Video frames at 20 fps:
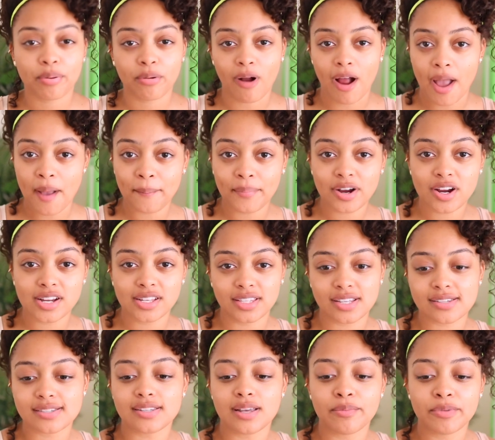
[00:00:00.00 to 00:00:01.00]
primer in
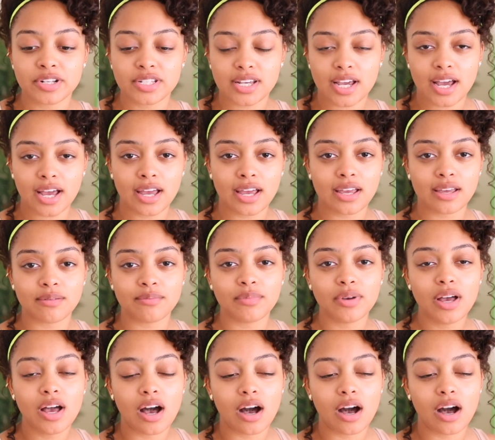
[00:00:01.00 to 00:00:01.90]
the summertime,